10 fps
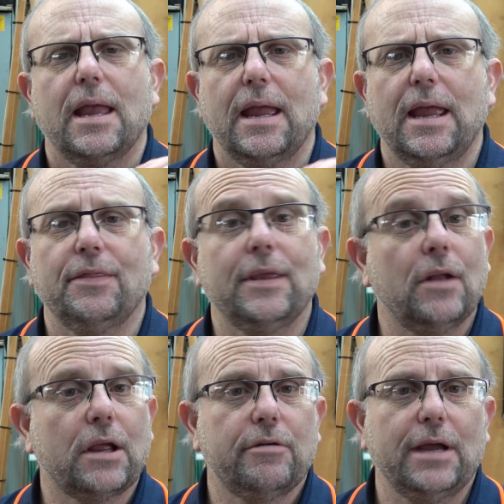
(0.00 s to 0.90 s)
and then
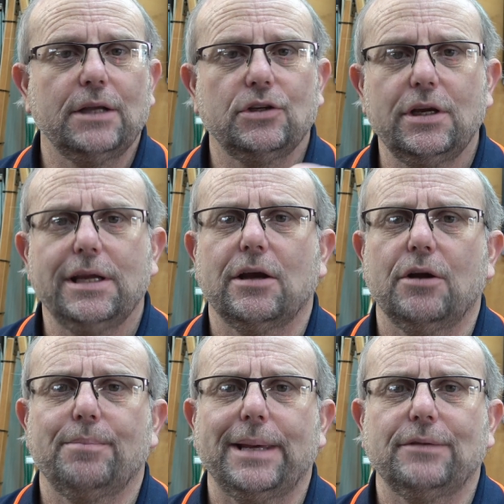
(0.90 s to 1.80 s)
I create G
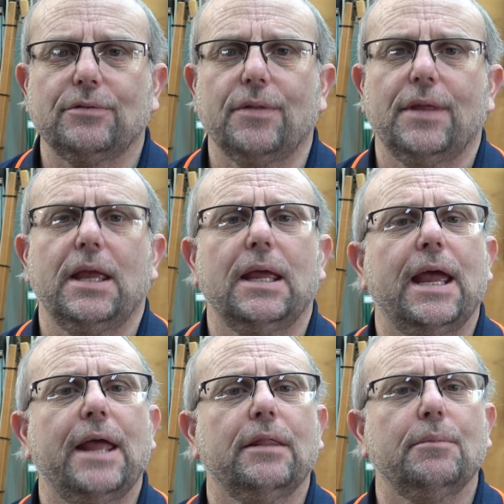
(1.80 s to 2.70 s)
code based on that,
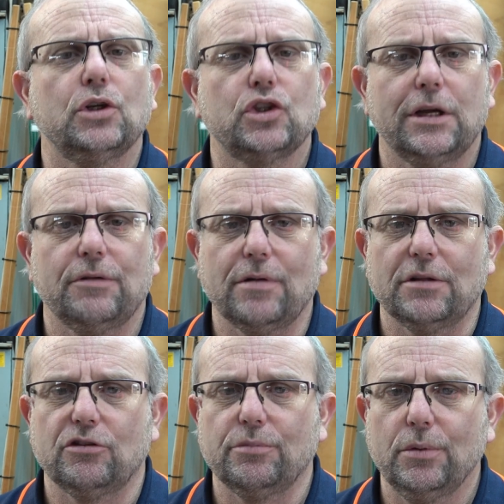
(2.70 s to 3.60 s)
and the machine
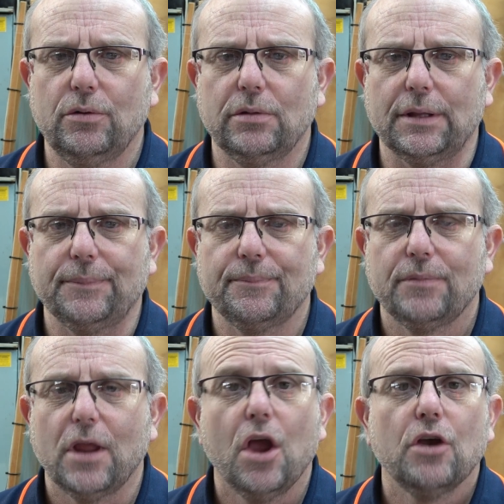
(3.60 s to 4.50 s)
runs smoothly.
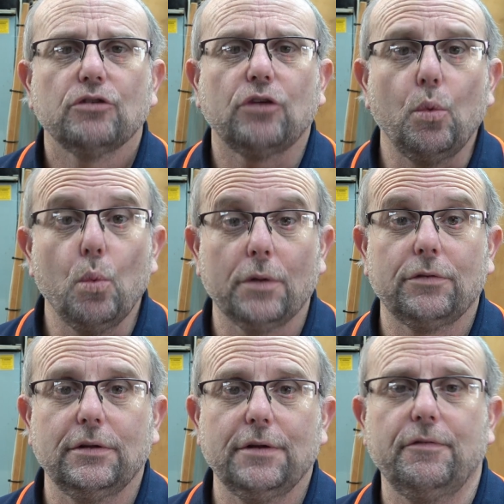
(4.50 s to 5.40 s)
So what's
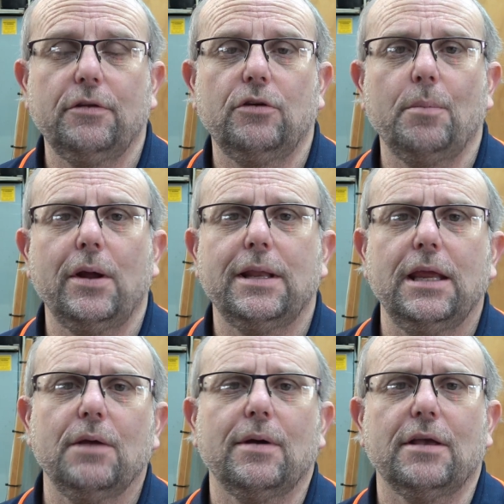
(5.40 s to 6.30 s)
the difference, you might hear
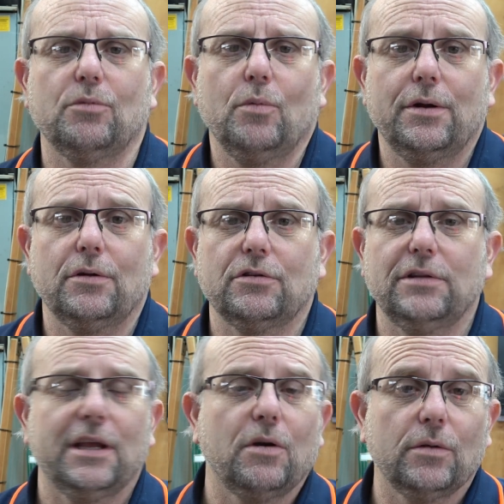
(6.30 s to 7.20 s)
you ask? Why not just
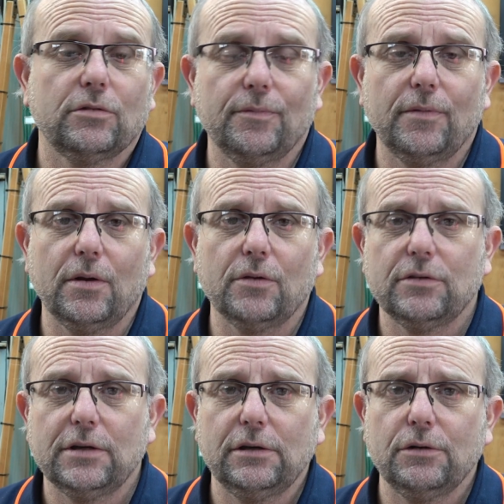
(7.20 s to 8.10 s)
let constant
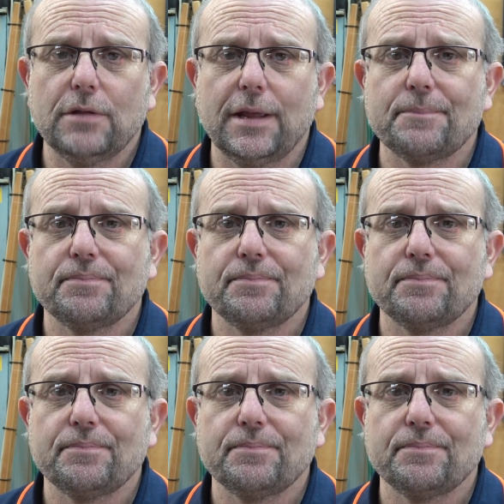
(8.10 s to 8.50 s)
velocity do that?